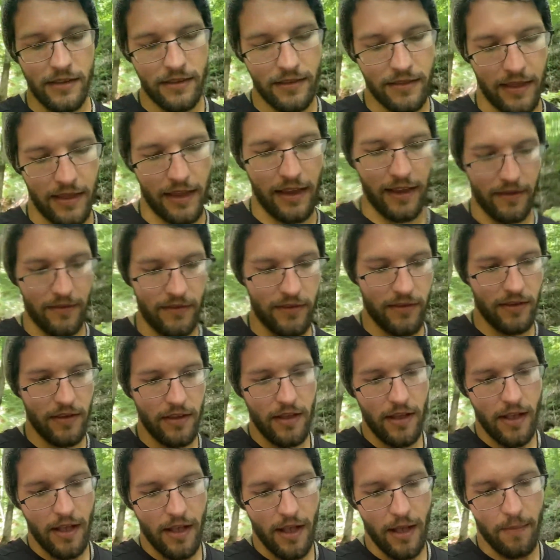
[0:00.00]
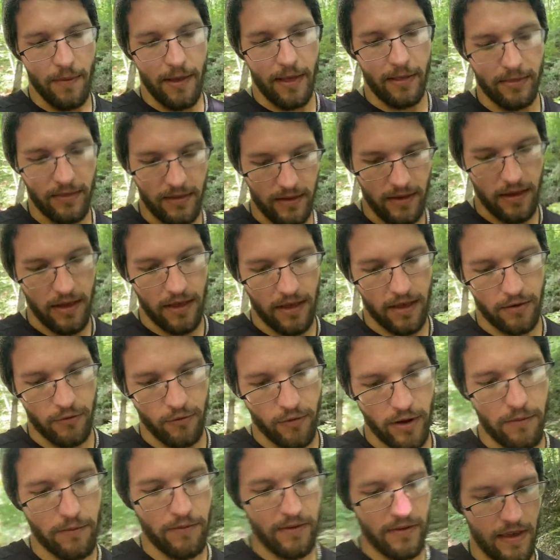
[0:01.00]
things about the
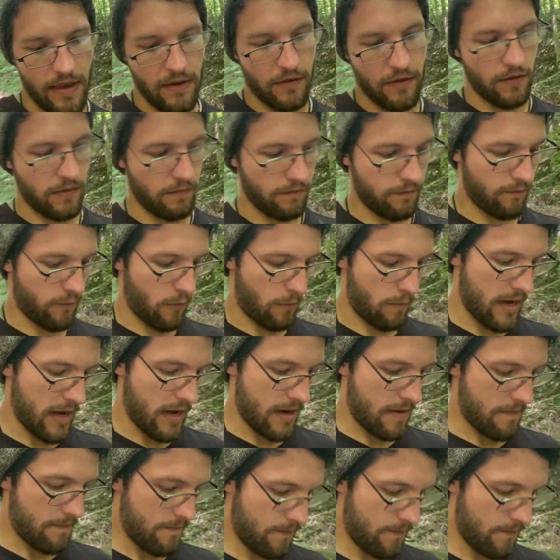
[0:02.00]
Great Recession for me